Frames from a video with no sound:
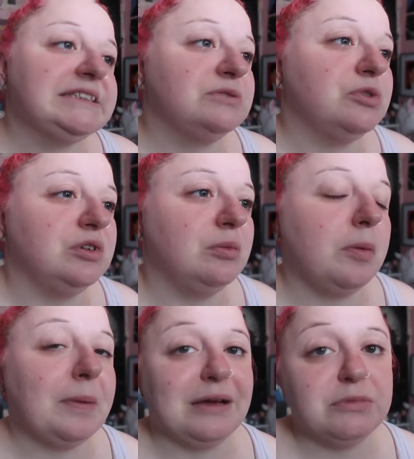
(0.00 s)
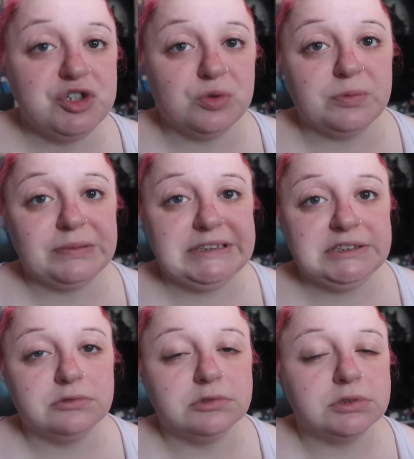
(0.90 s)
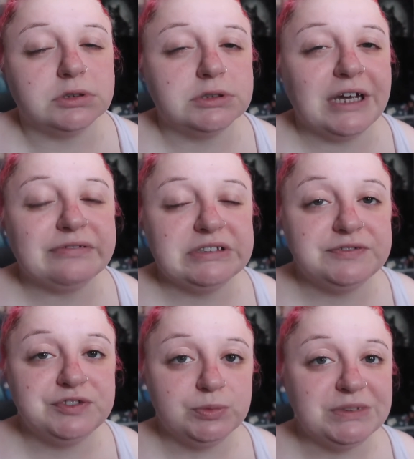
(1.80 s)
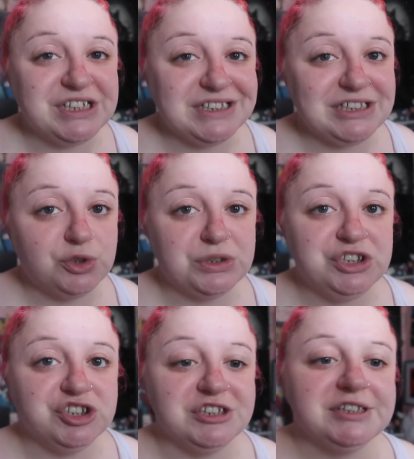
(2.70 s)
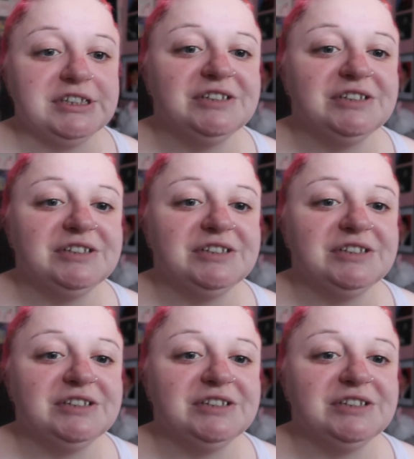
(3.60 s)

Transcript: well not my back my shoulder blade oh, every few minutes it twinges